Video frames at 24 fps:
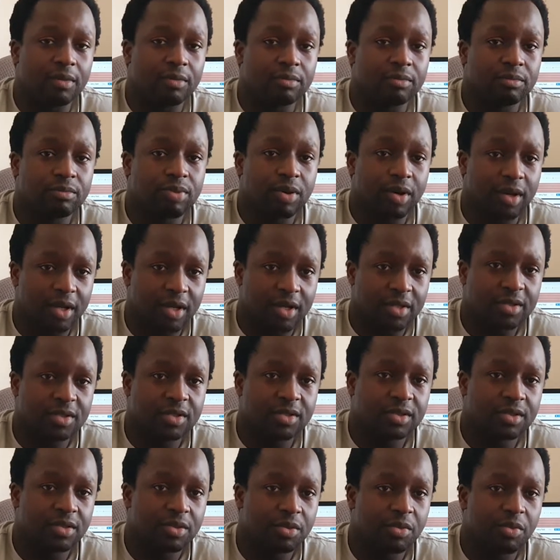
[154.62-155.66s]
products,
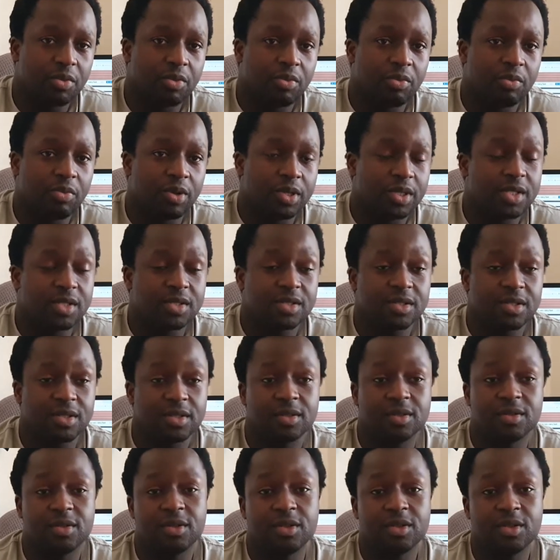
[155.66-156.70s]
which is
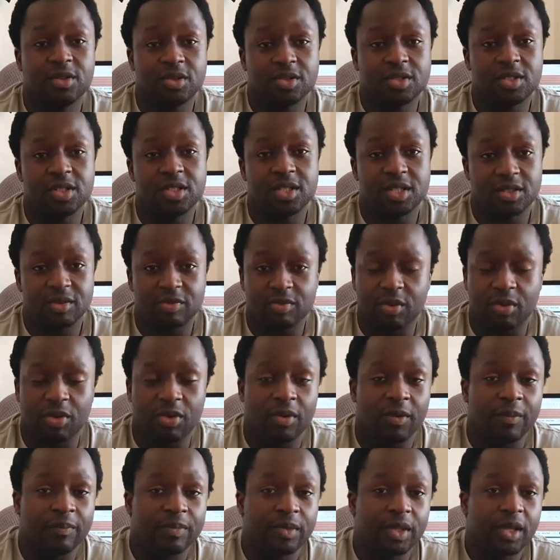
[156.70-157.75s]
usually just for
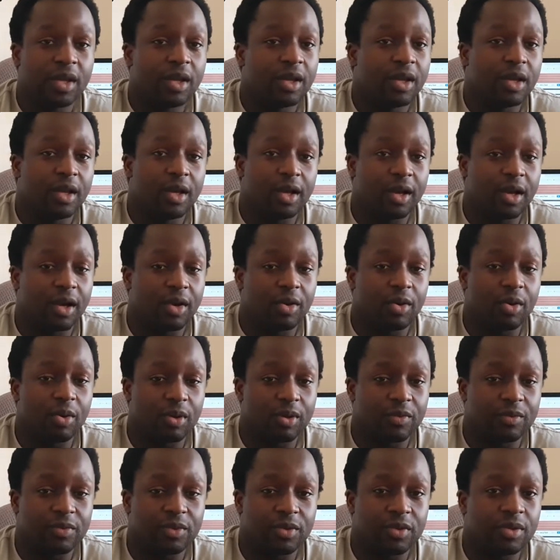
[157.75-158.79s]
cold and
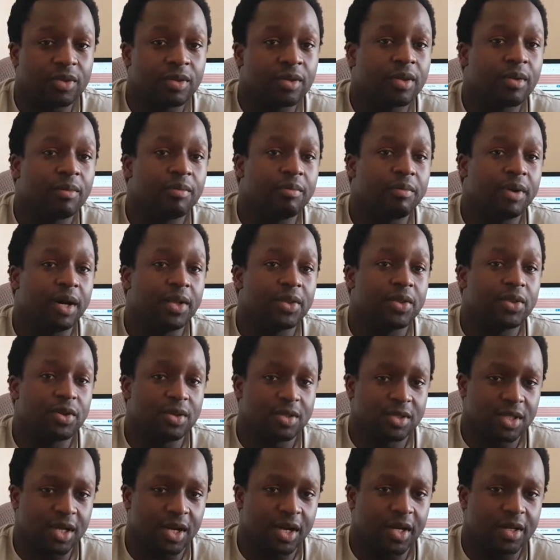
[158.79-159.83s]
flu, but those
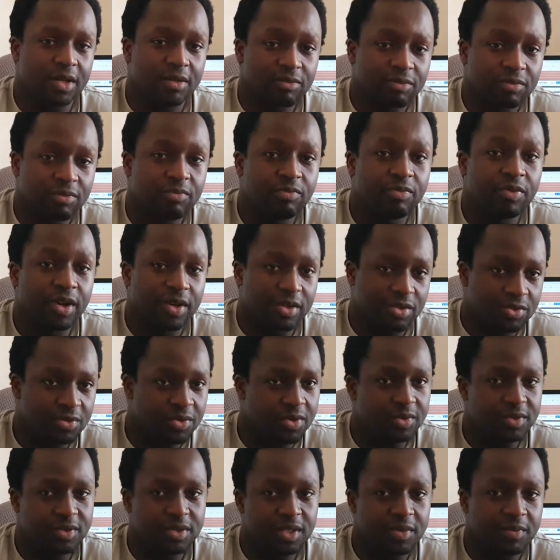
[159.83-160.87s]
are very strong
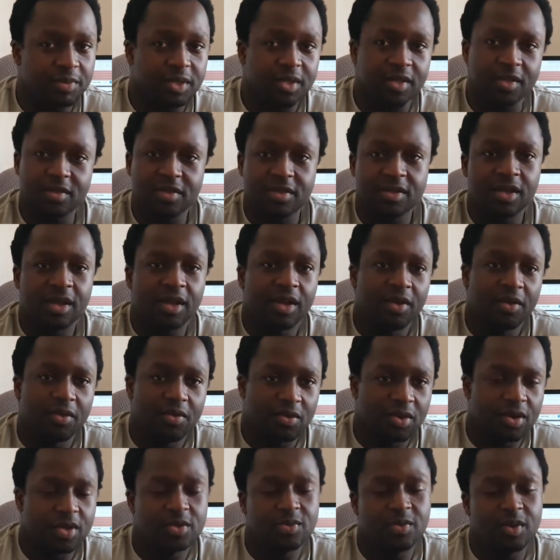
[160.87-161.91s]
stimulants.
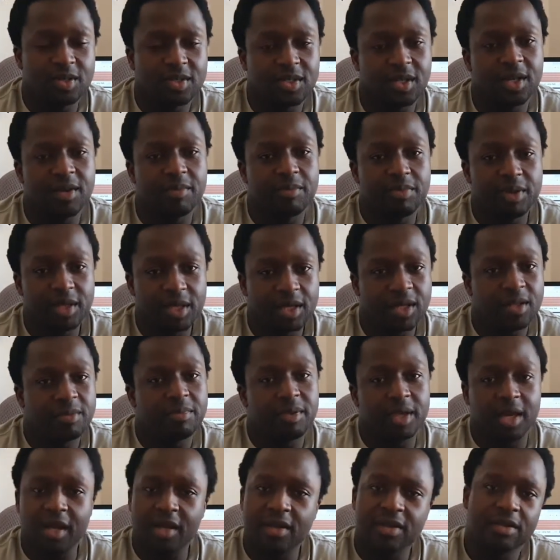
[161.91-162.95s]
Those ones are completely
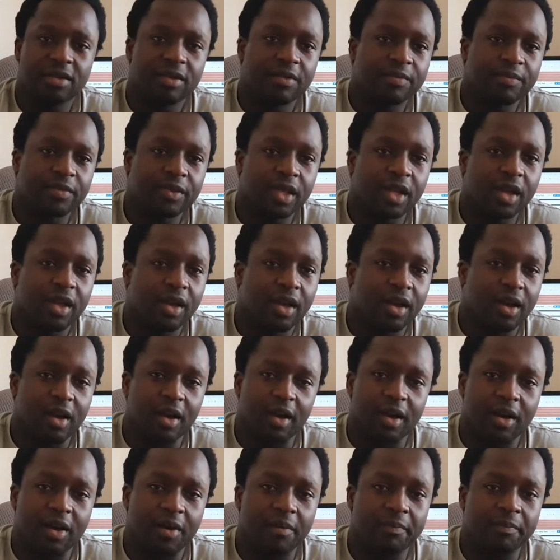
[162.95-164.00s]
banned.
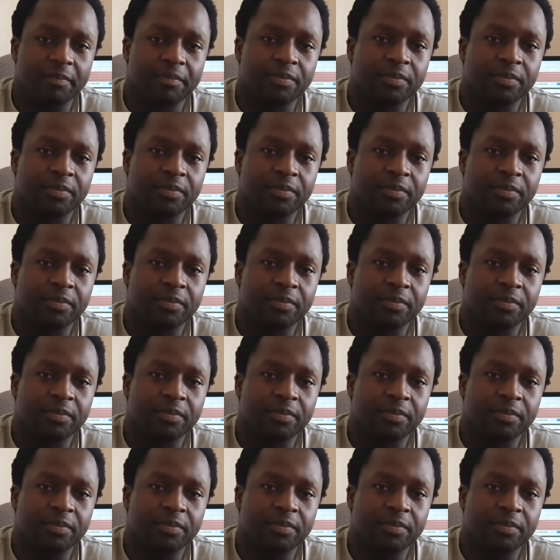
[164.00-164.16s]
Um,